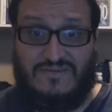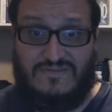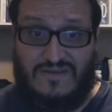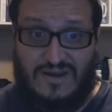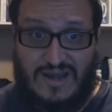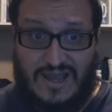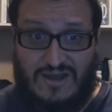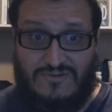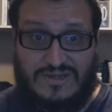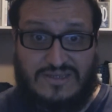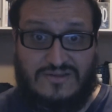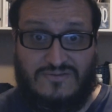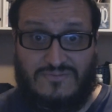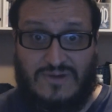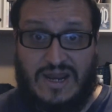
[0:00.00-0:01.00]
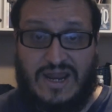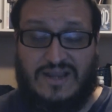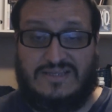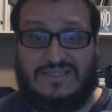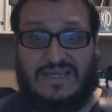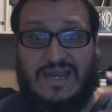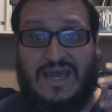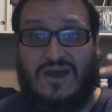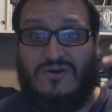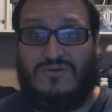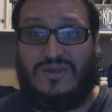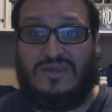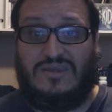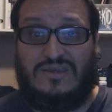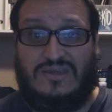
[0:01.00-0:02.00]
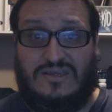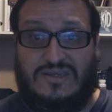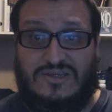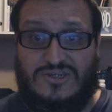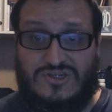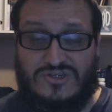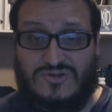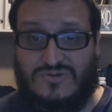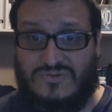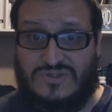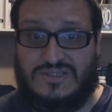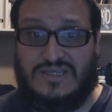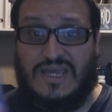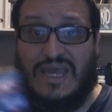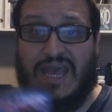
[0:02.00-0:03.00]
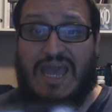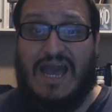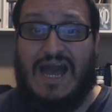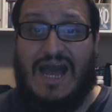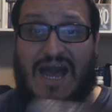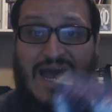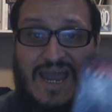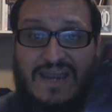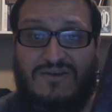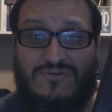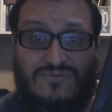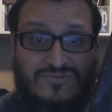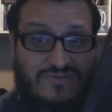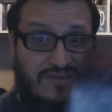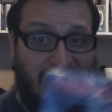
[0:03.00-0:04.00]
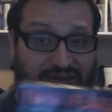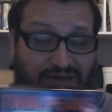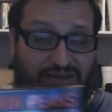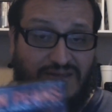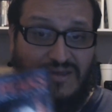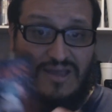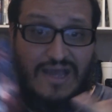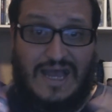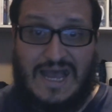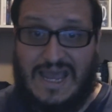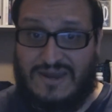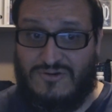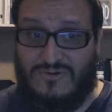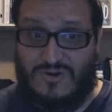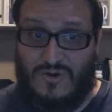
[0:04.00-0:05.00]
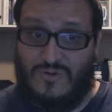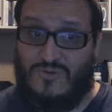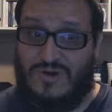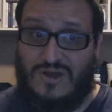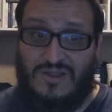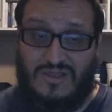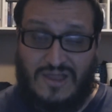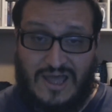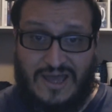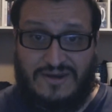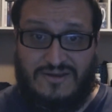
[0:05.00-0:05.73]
on how he directs, on how he shoots. I don't own a lot